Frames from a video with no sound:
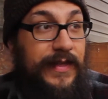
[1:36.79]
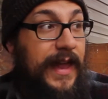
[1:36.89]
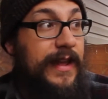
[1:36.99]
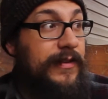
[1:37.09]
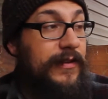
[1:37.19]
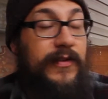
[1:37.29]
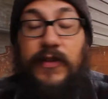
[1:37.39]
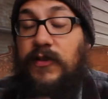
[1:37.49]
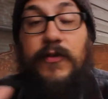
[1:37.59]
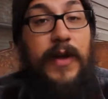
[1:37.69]
That is,
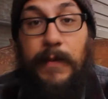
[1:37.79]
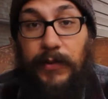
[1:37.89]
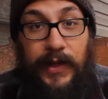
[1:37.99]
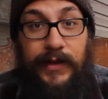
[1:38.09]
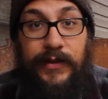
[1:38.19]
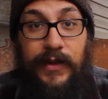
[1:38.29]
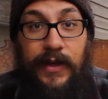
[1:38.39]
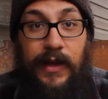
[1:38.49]
it's too complex.